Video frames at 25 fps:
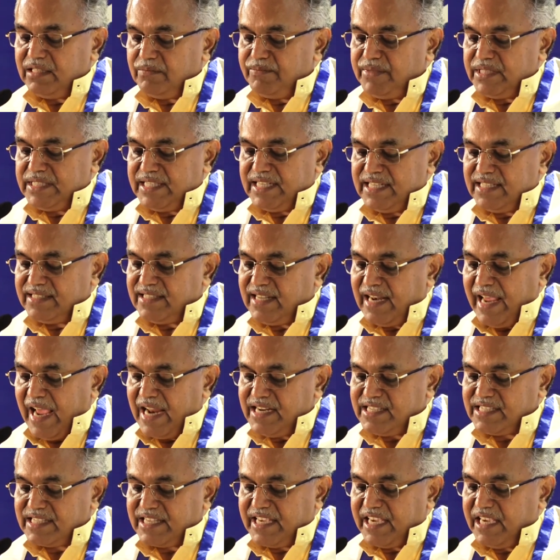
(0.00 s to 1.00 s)
the business
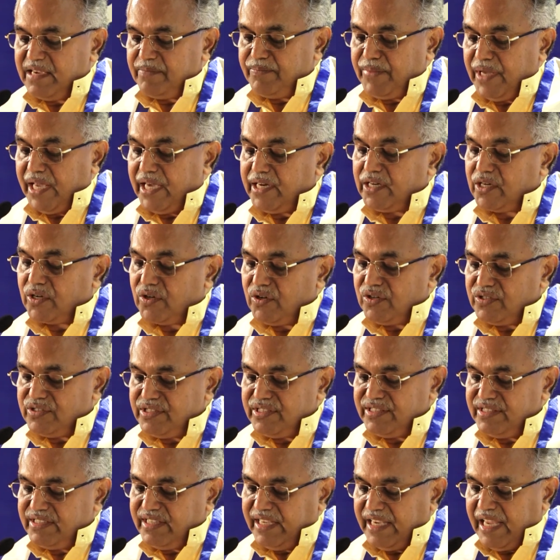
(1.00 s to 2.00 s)
landscape
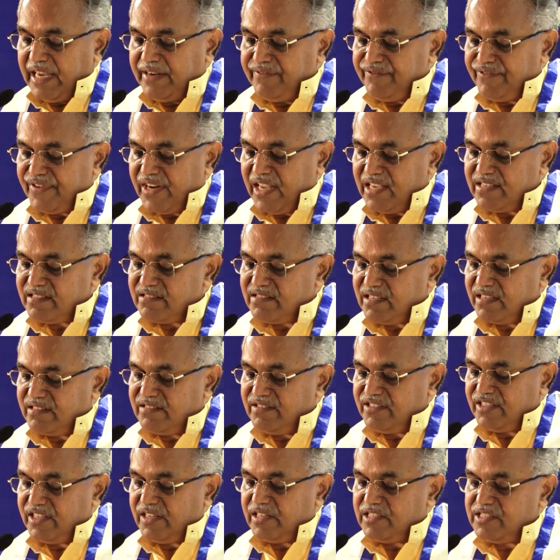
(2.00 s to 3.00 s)
across
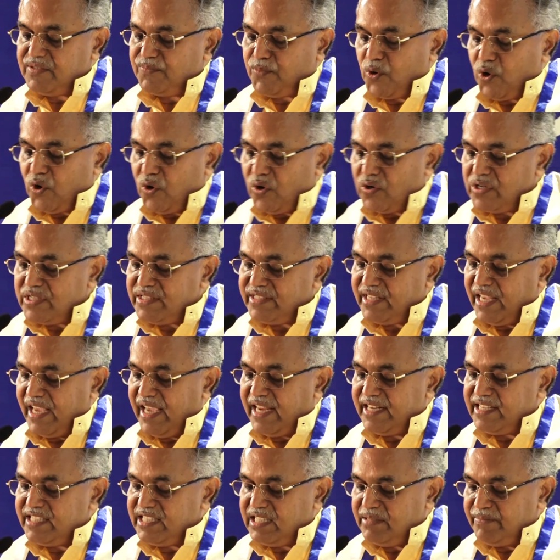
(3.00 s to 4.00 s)
infrastructure, sports
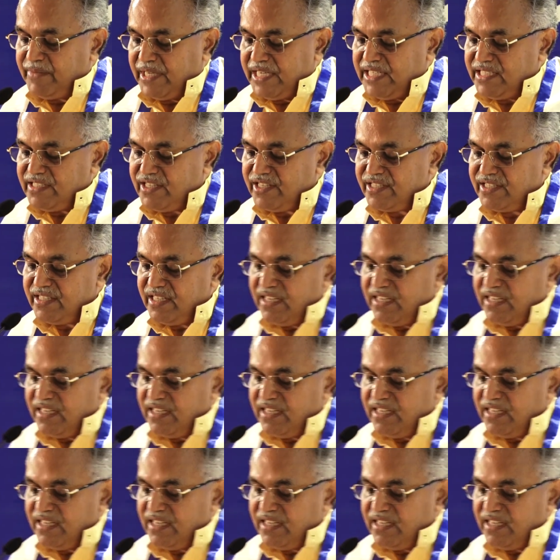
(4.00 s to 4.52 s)
and cement,